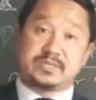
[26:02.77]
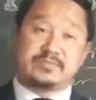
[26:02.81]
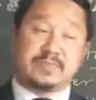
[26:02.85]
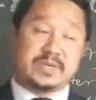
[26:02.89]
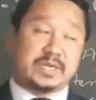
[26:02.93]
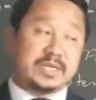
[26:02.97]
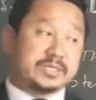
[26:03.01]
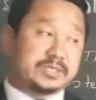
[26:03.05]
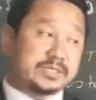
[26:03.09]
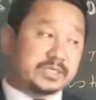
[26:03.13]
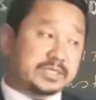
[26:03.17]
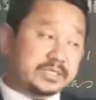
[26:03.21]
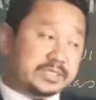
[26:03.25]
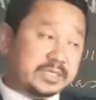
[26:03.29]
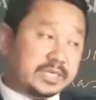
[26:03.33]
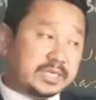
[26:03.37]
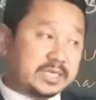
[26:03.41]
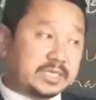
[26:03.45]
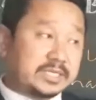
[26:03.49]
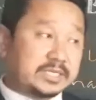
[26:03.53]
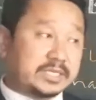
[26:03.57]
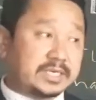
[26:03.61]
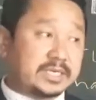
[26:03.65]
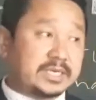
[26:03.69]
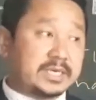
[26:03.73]
mellitus, there
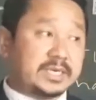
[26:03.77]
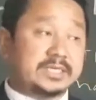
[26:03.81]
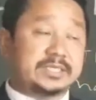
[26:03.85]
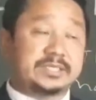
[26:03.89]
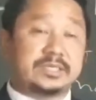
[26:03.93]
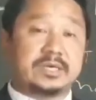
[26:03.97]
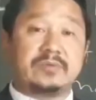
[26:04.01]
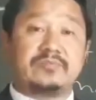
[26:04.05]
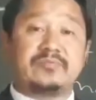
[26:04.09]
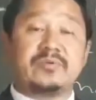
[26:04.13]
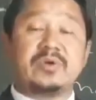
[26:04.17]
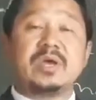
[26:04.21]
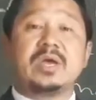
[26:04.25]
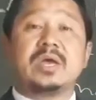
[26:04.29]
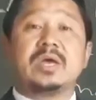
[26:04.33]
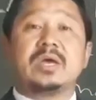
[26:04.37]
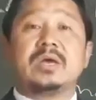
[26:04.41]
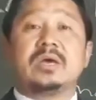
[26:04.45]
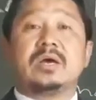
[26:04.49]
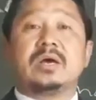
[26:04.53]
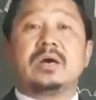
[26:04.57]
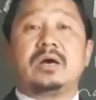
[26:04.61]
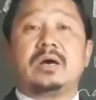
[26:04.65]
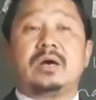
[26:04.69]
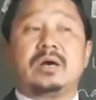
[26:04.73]
in the case of
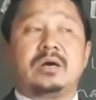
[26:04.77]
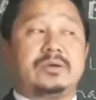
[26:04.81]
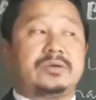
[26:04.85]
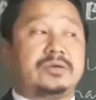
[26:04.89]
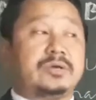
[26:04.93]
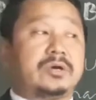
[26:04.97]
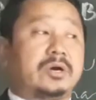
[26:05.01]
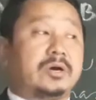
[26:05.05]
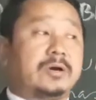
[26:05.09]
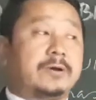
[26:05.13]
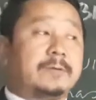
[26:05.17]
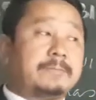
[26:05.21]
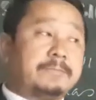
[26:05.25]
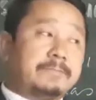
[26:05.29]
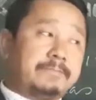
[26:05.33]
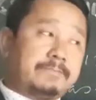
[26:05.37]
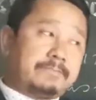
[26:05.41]
your